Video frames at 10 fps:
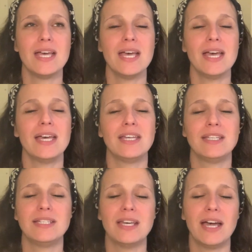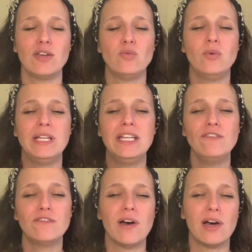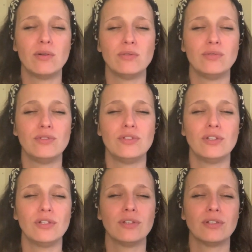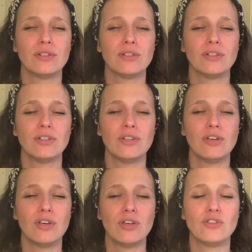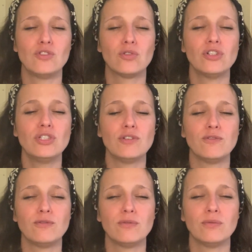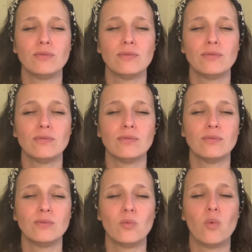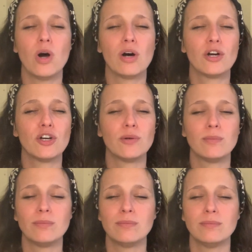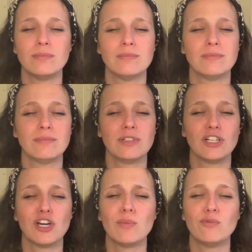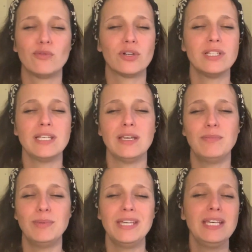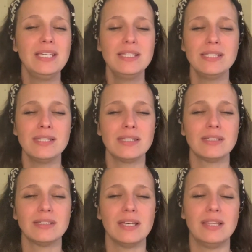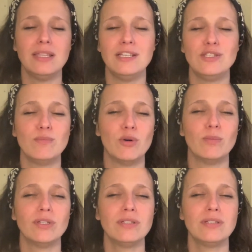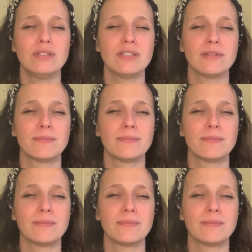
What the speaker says: And I really found a sort of warm, comforting peace in these moments